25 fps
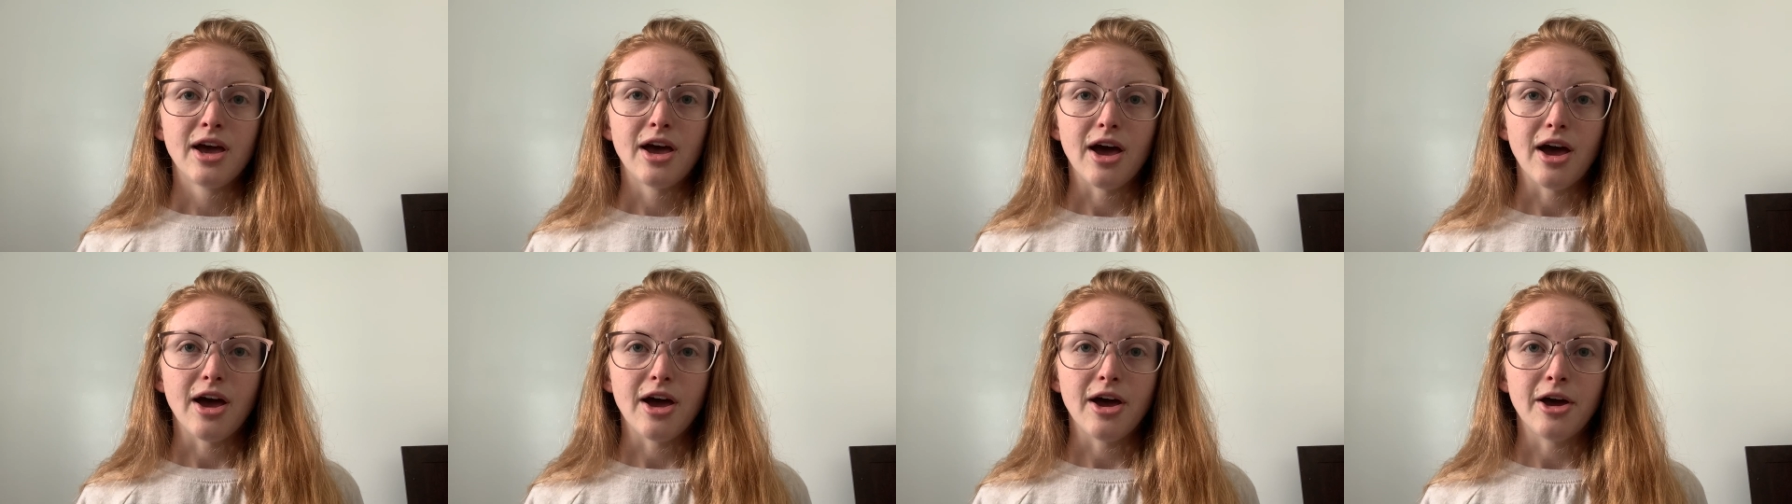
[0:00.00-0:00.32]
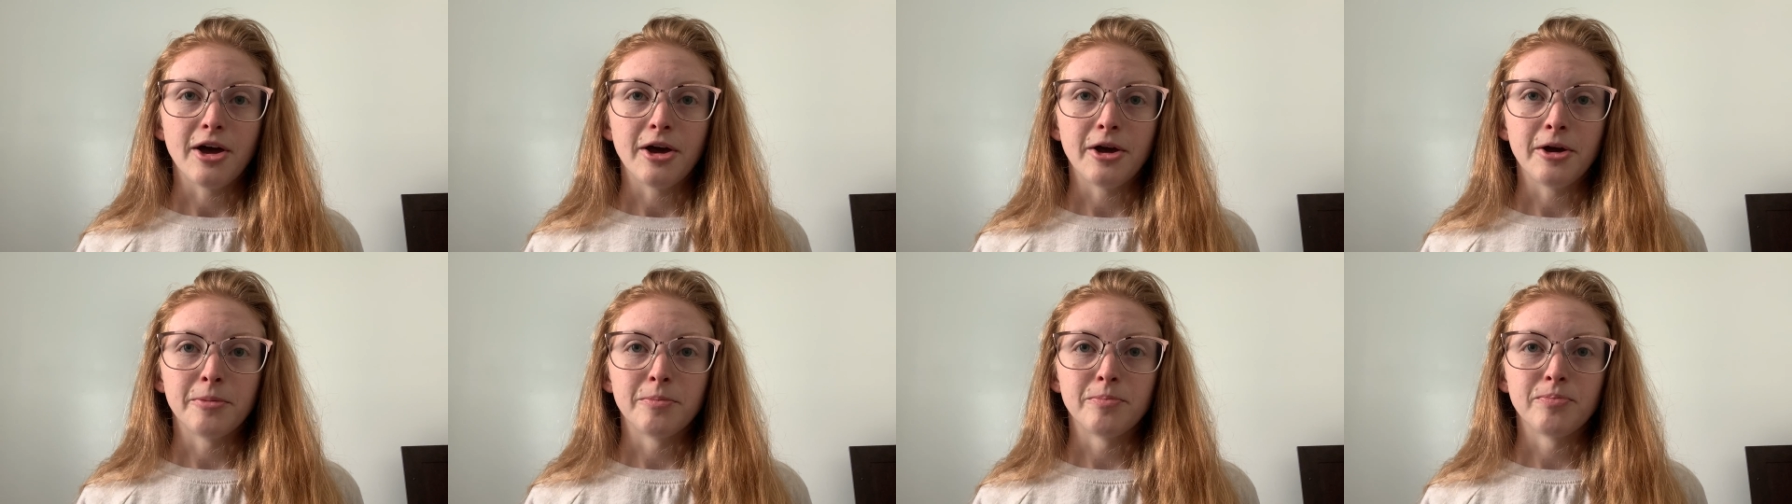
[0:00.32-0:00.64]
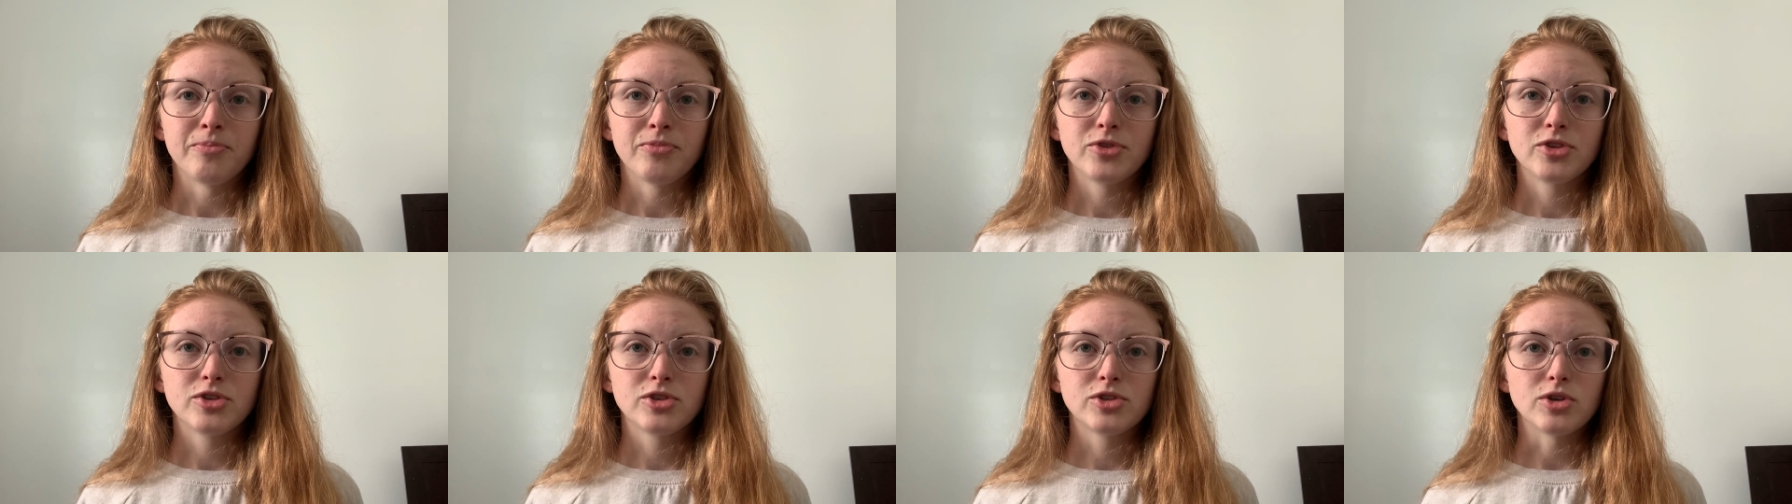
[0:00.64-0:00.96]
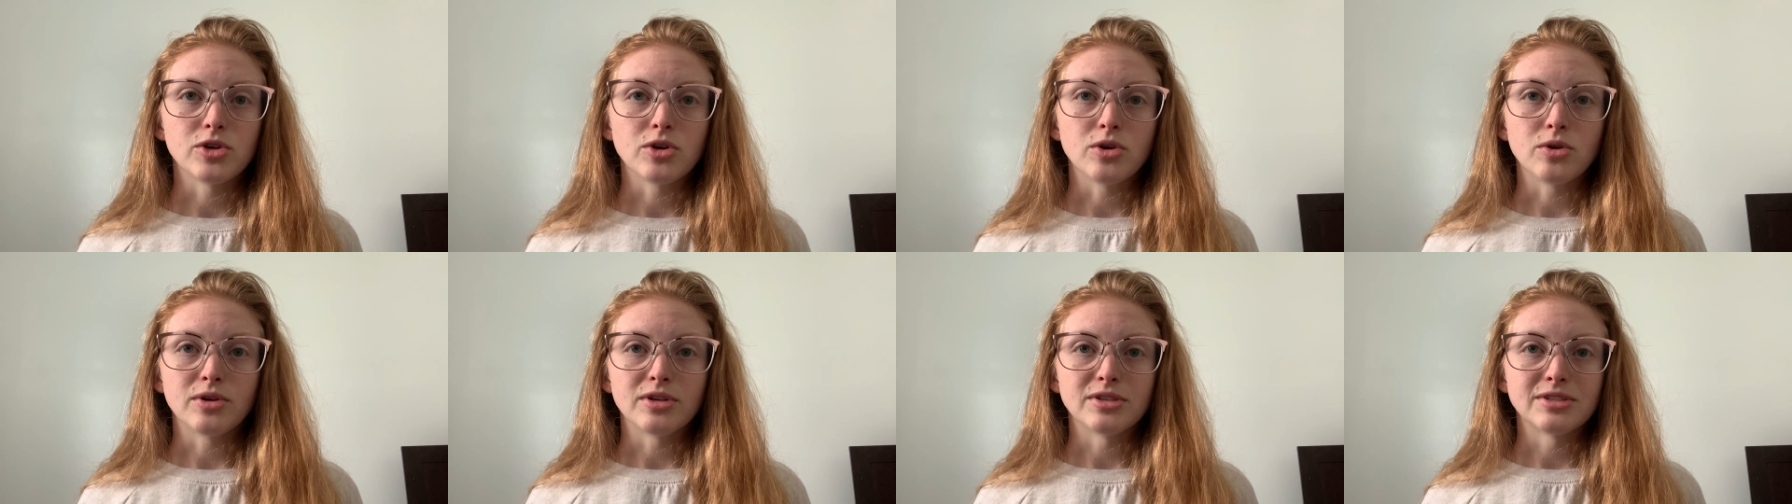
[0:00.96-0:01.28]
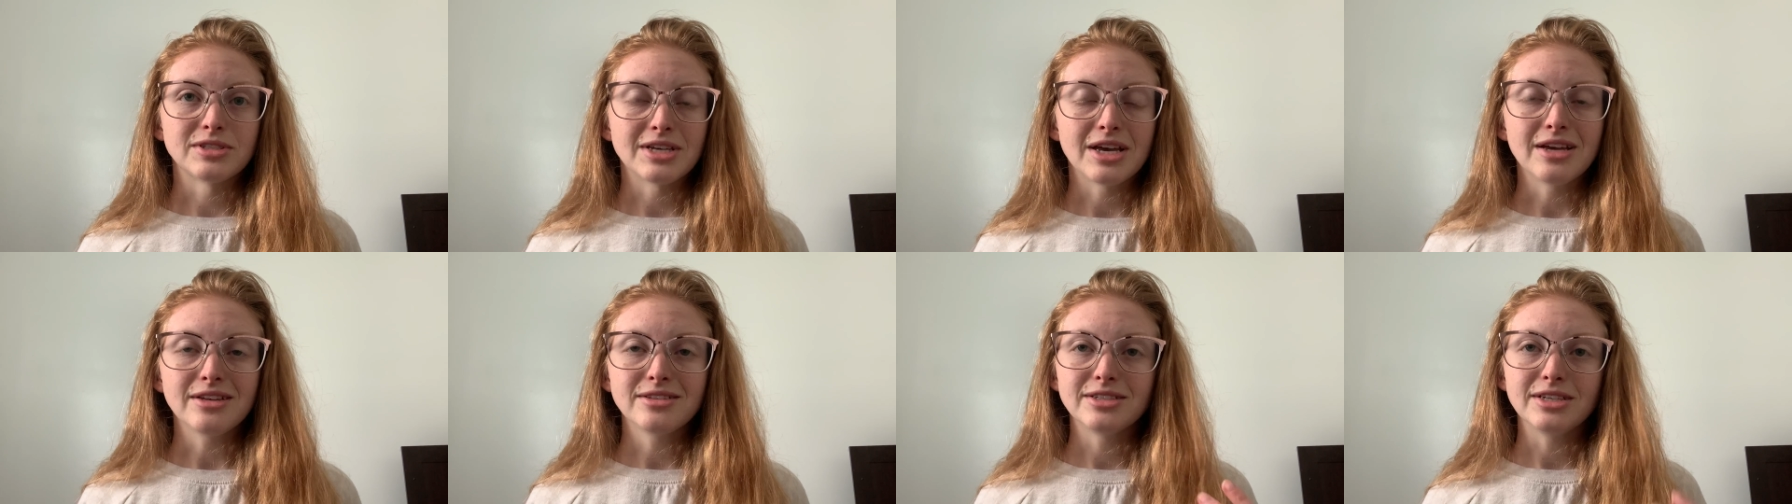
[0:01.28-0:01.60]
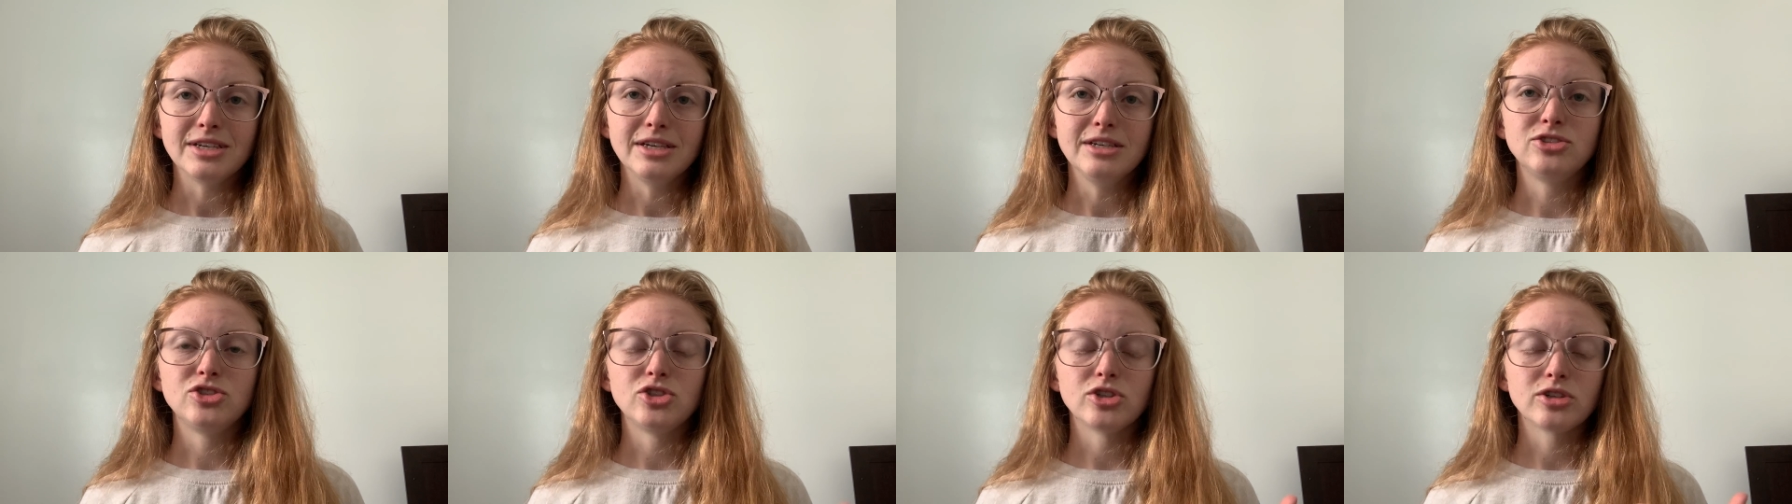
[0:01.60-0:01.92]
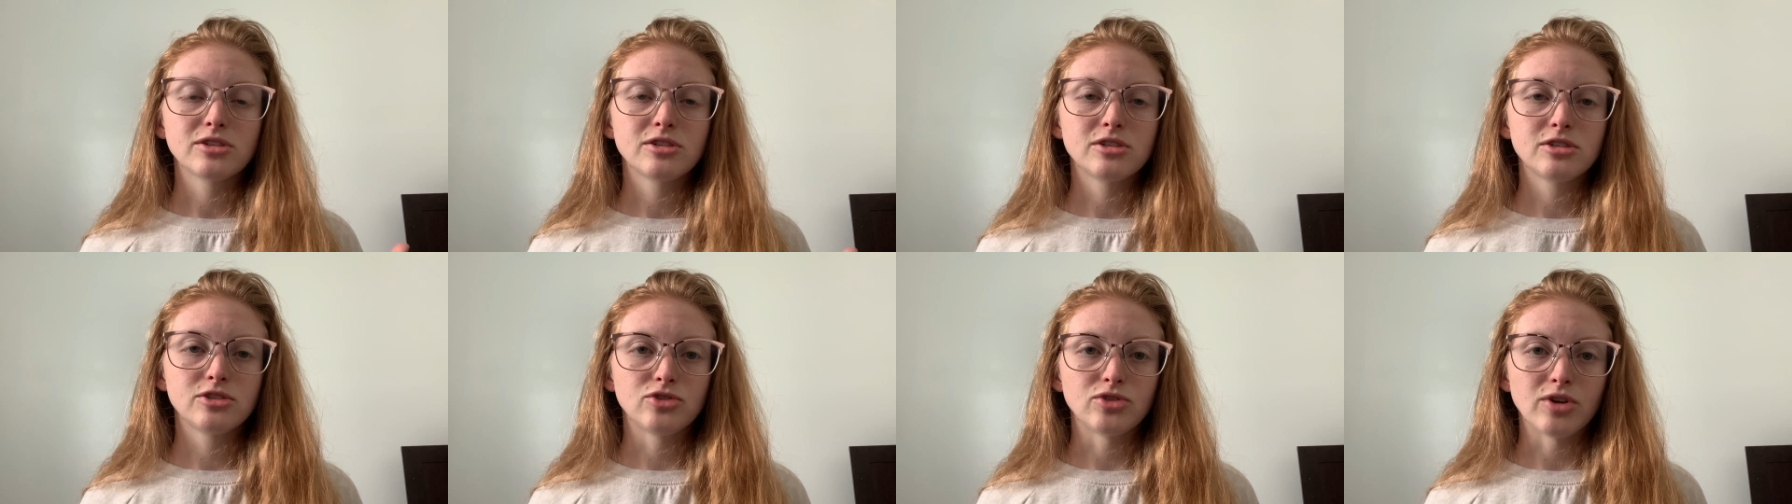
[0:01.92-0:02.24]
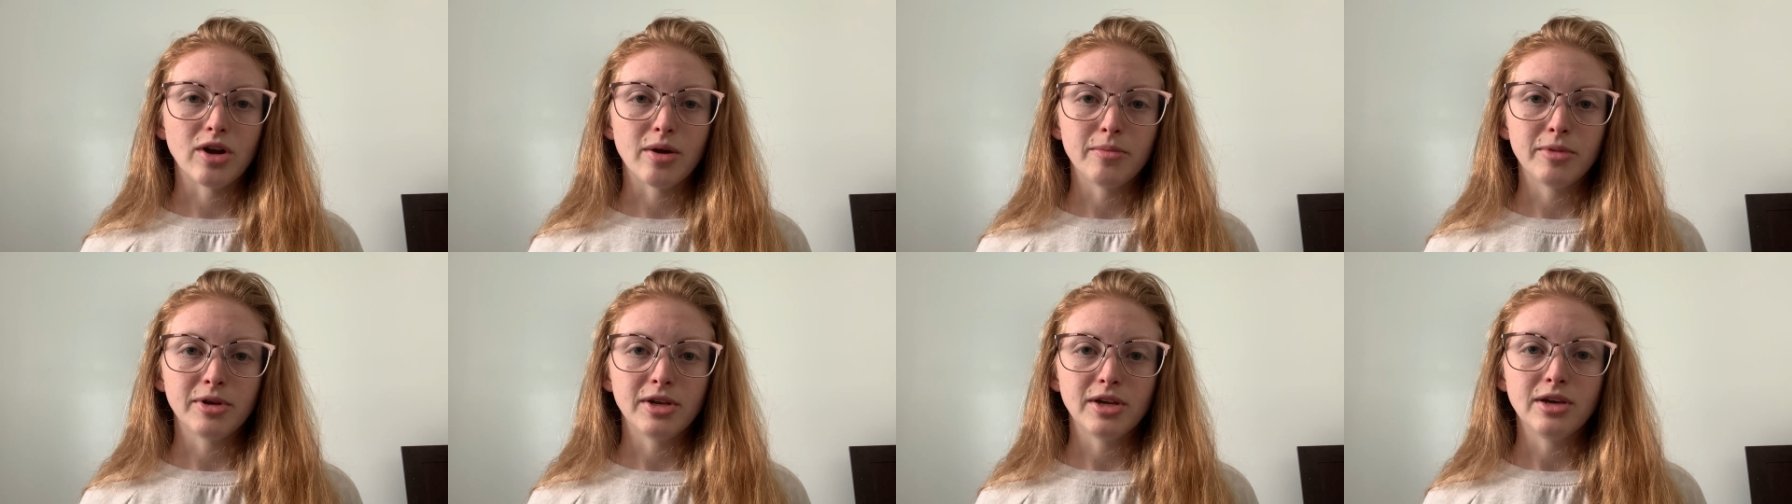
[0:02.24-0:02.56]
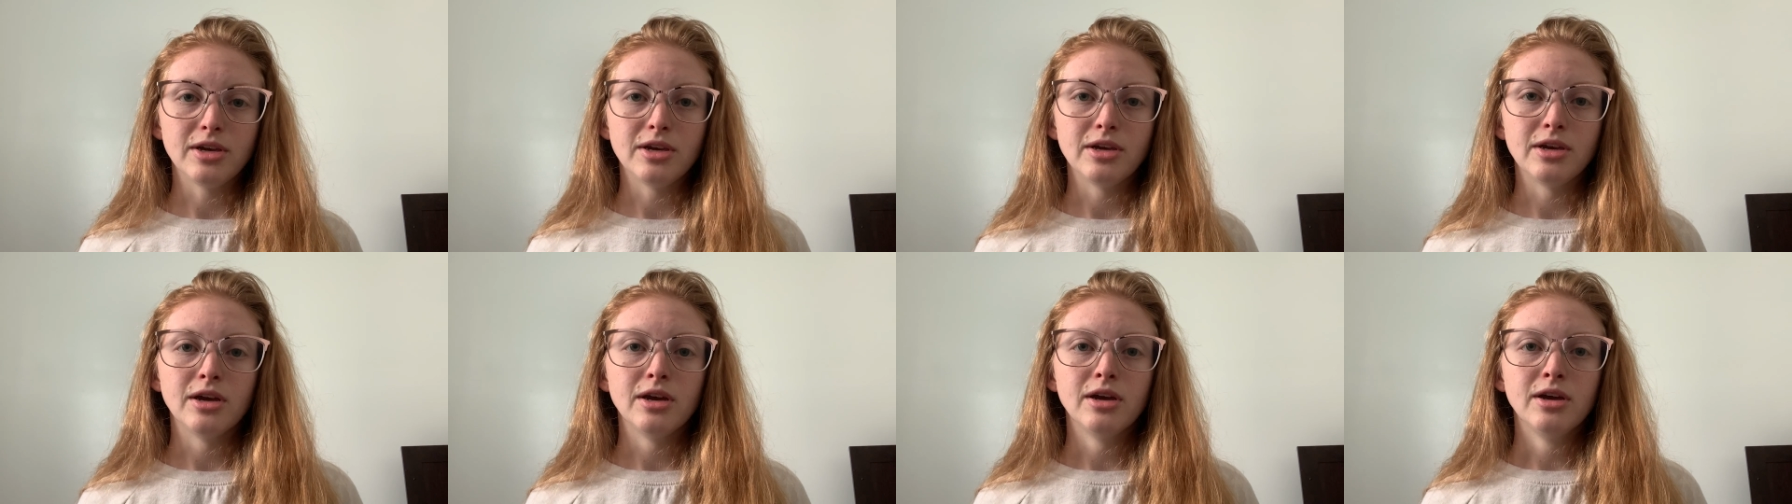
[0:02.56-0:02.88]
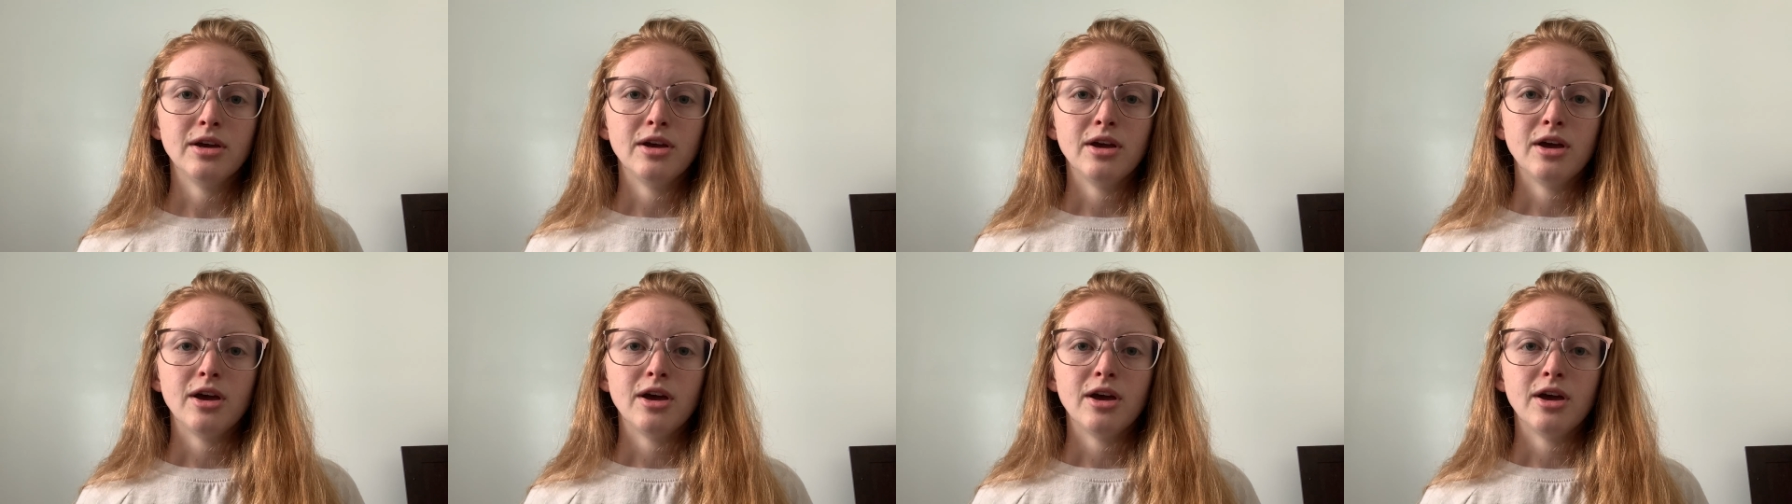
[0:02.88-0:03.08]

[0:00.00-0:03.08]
So assess each extremity